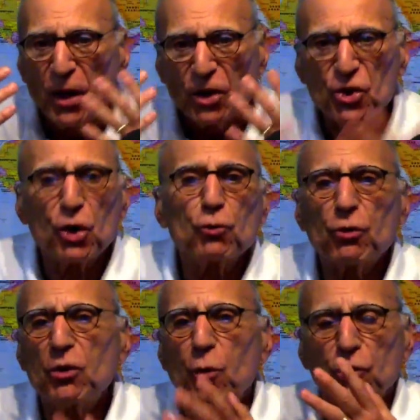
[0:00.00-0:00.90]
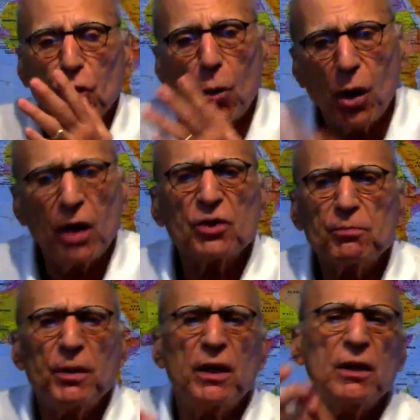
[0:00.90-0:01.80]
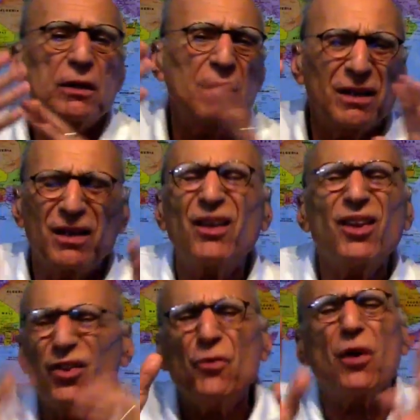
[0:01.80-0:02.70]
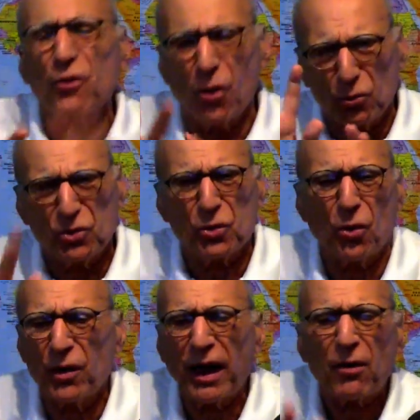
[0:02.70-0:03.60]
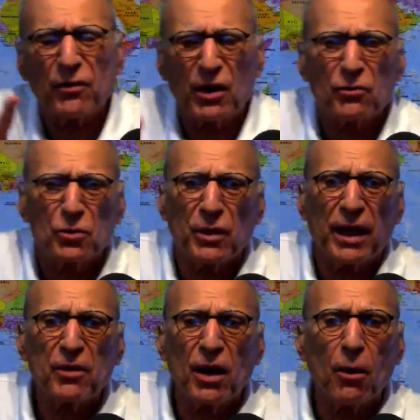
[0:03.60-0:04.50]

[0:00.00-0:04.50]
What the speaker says: children with no husband, and the whole story. I don't have to go through that.